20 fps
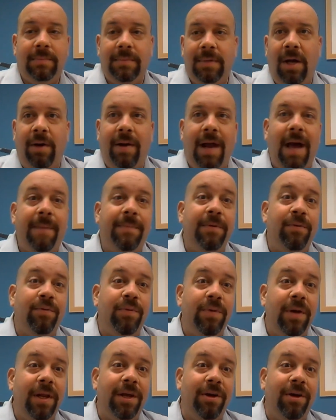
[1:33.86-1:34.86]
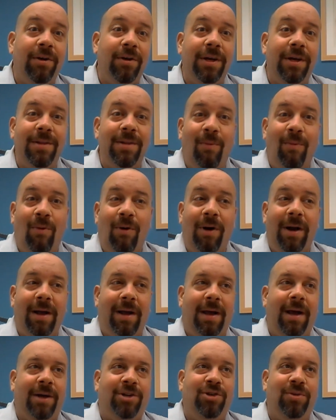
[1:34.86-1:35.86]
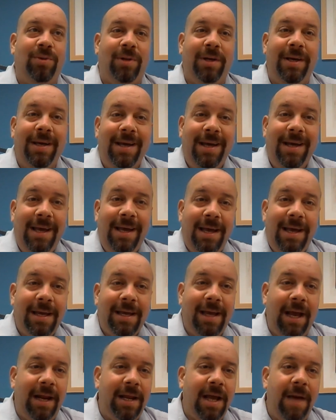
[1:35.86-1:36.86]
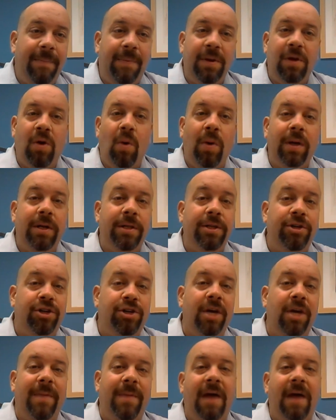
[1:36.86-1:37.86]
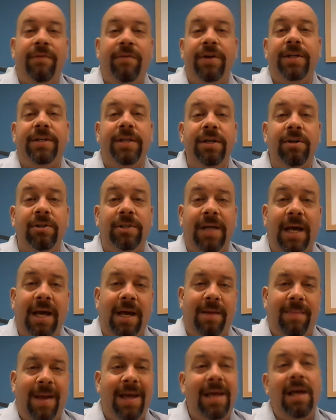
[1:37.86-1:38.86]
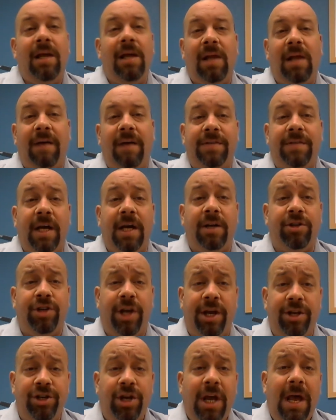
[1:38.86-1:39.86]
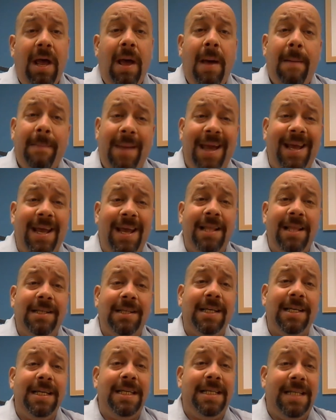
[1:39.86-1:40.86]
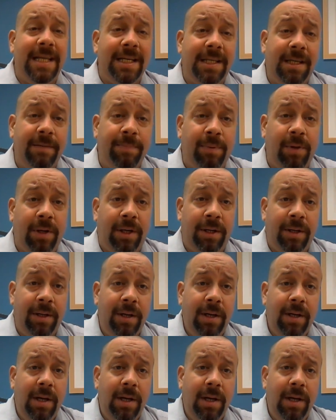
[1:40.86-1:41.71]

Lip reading: No, it happened really early in the morning, actually. Getting up and going to the gym every single day and making a lifestyle change, making this a discipline.